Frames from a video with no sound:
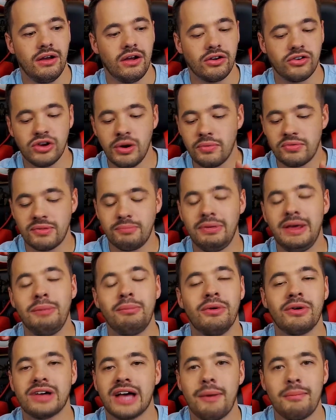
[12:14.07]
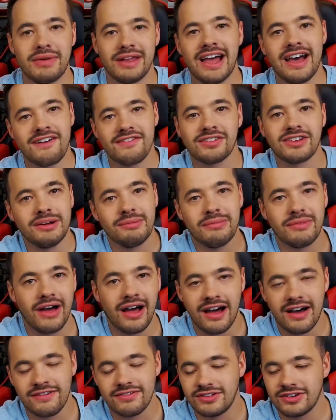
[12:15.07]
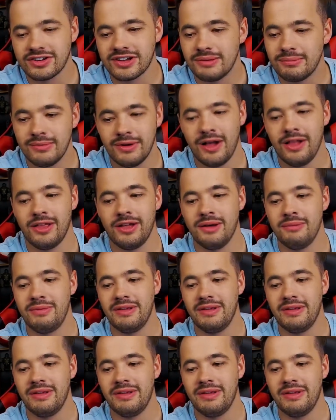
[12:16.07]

groups of people coming after Kamala.